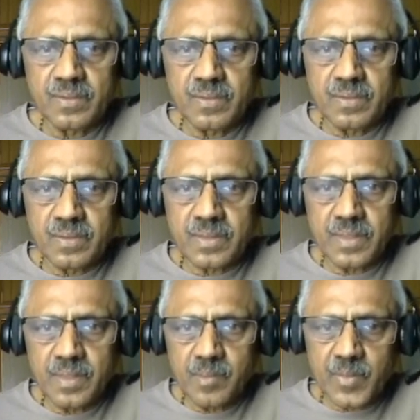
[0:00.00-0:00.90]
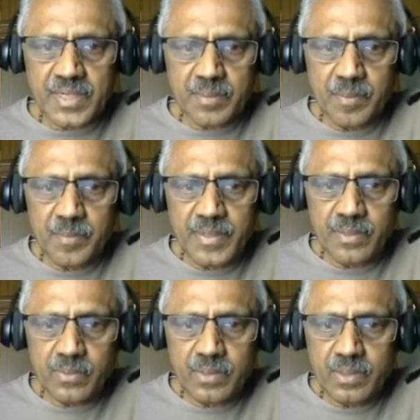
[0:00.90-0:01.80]
Okay, but
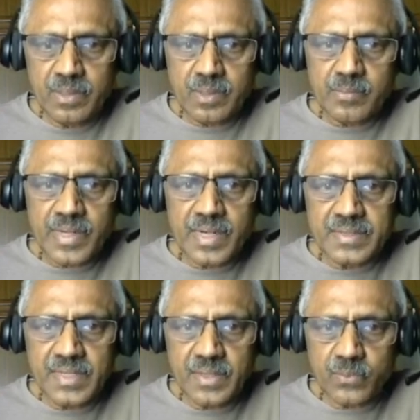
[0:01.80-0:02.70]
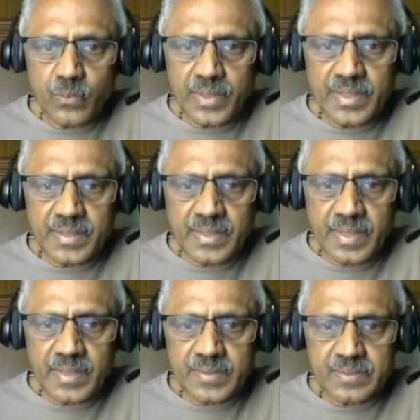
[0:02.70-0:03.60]
remember, where are they? Y and
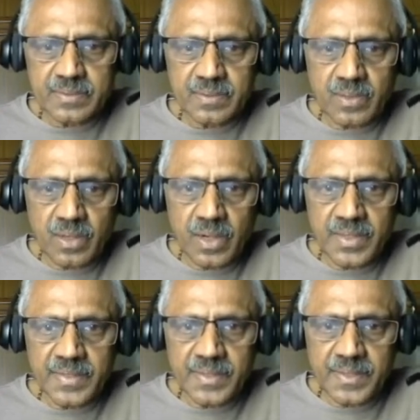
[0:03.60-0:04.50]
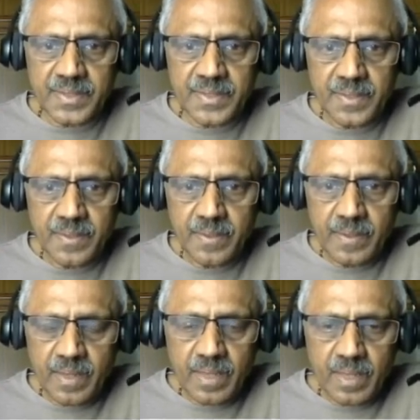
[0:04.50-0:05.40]
x are in E,
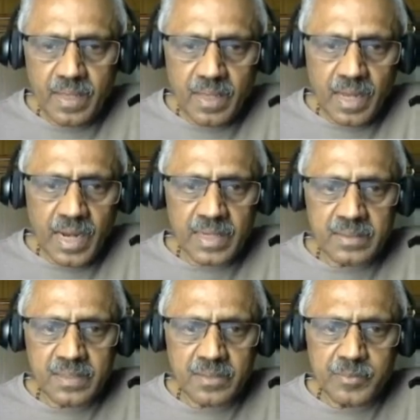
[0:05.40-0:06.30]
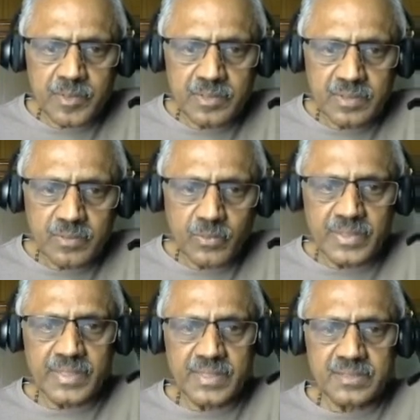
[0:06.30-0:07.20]
and y
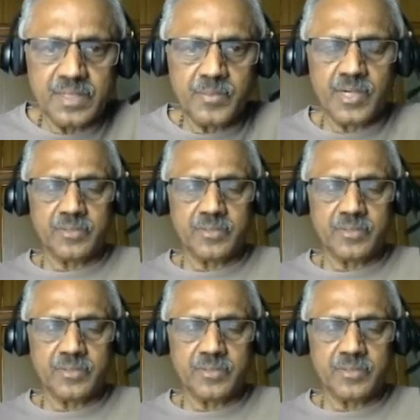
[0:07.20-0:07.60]
and x, they belong to